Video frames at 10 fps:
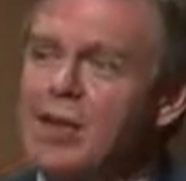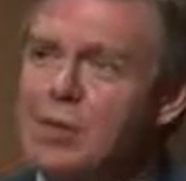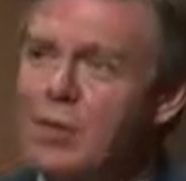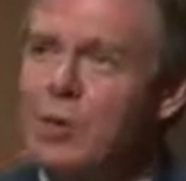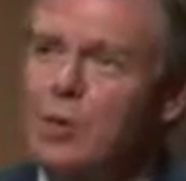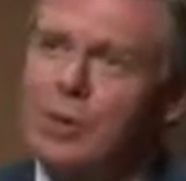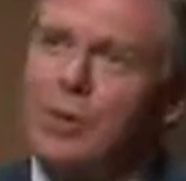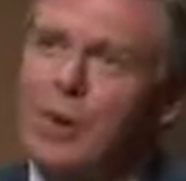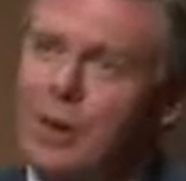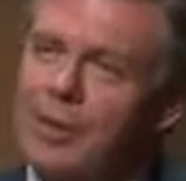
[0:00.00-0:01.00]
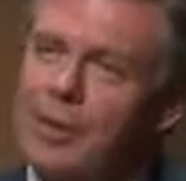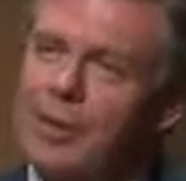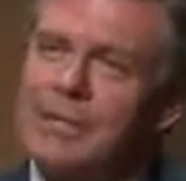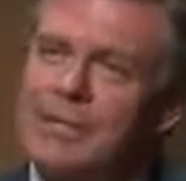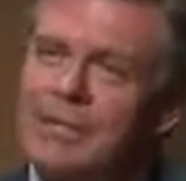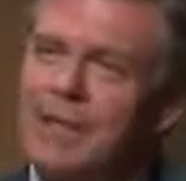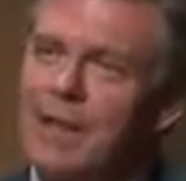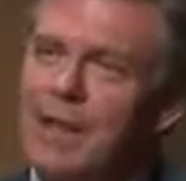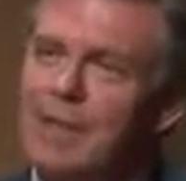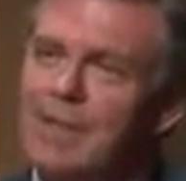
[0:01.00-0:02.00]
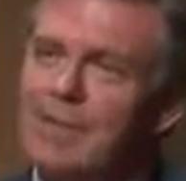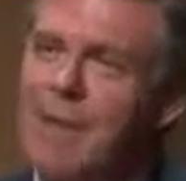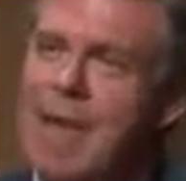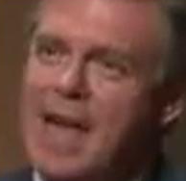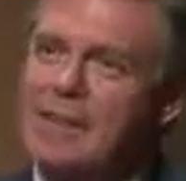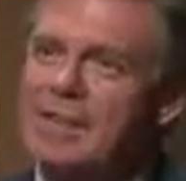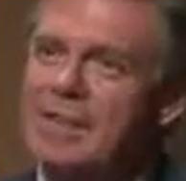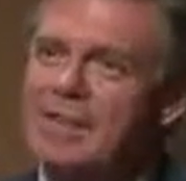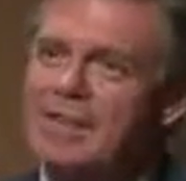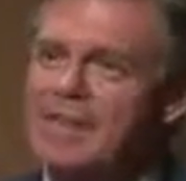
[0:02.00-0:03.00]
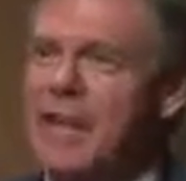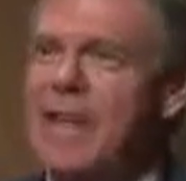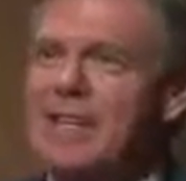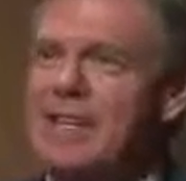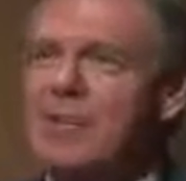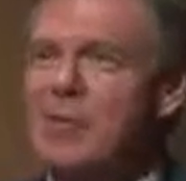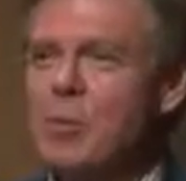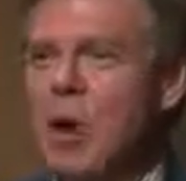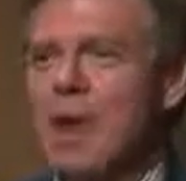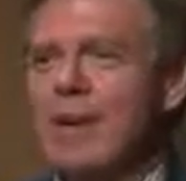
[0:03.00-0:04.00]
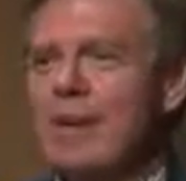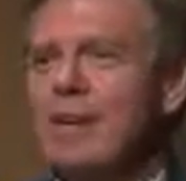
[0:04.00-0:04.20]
You are perceived as the man standing in the way